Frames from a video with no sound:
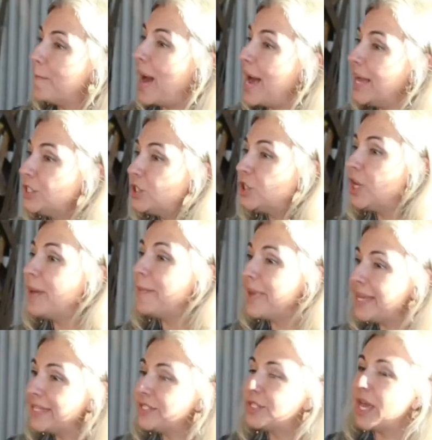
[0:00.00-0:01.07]
Pacem
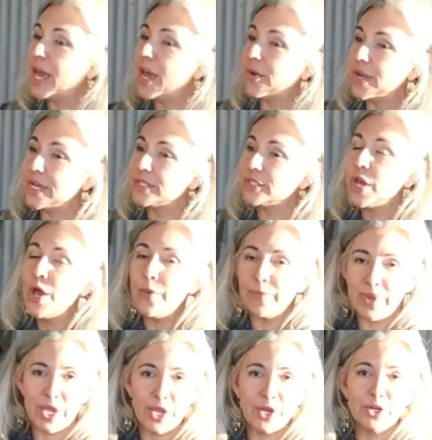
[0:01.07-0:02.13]
in Terris,
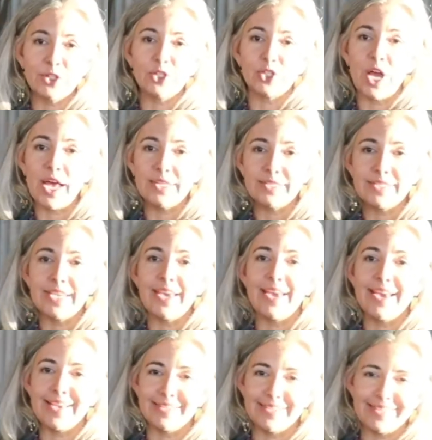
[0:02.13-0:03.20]
Mir
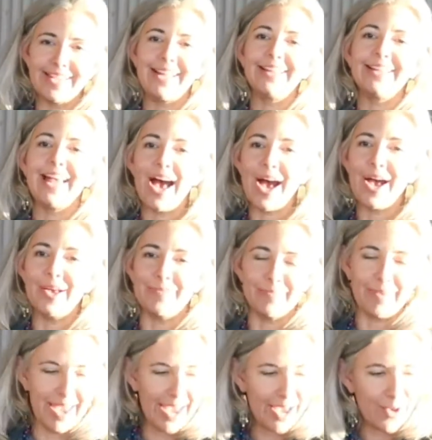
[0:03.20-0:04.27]
Shanti Salam,
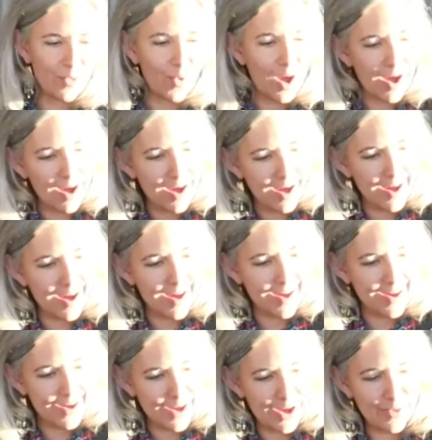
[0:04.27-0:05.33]

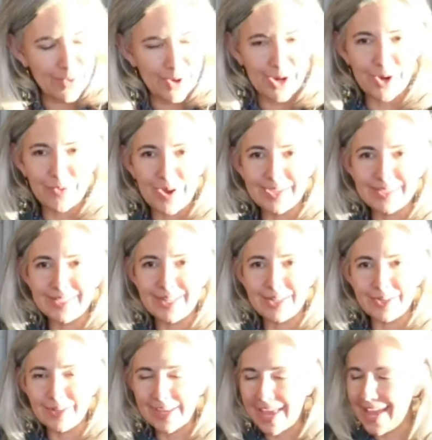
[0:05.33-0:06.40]
Heiwa. We're going to raise it a
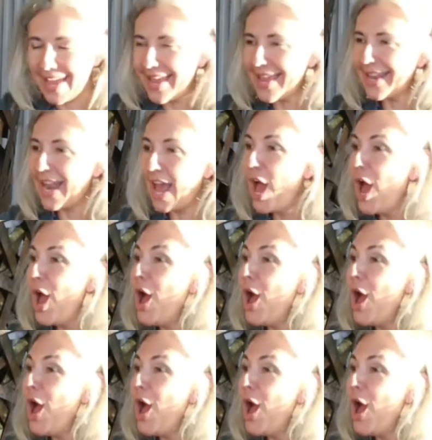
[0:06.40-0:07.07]
little again.